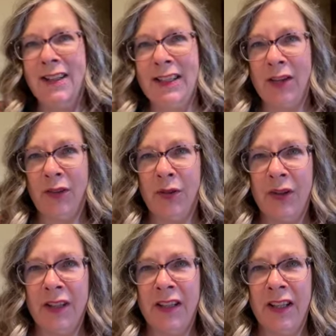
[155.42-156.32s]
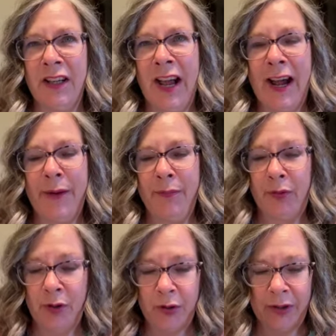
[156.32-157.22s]
downloaded the app
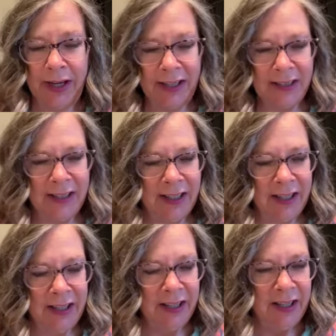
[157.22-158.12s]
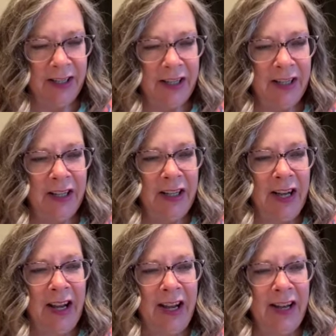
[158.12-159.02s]
Procreate.
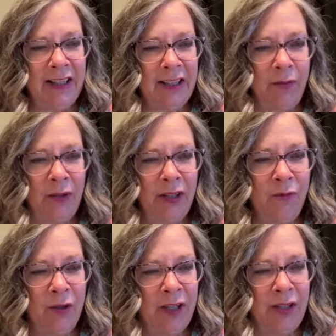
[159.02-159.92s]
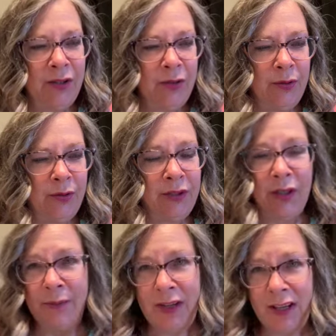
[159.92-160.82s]
And I really wanted to
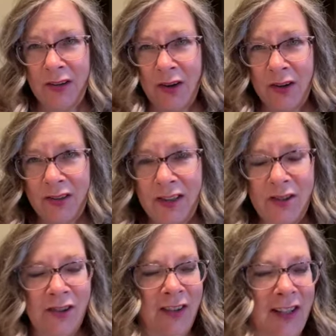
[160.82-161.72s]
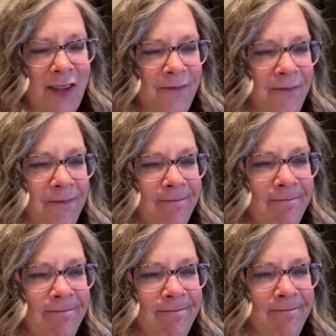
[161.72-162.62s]
start making art digitally.
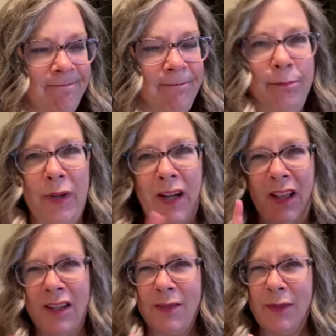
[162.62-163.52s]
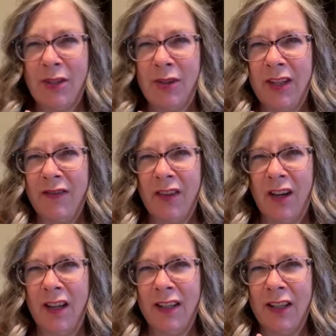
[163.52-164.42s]
But I lost my train of
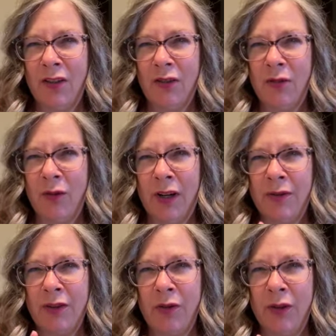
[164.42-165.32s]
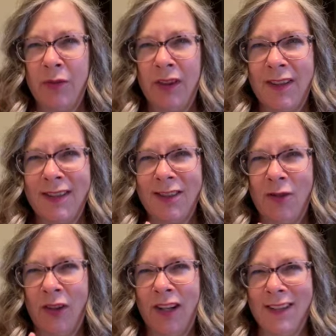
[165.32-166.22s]
thought and I don't know where I was going with this.
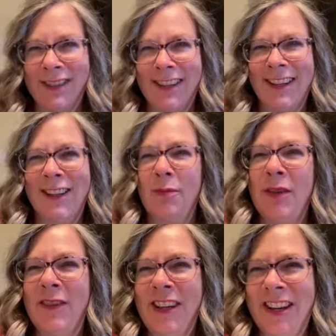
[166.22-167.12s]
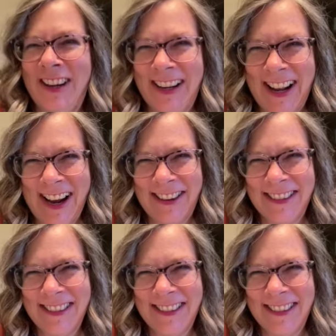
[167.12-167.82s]
Hold on a second, let me figure it out.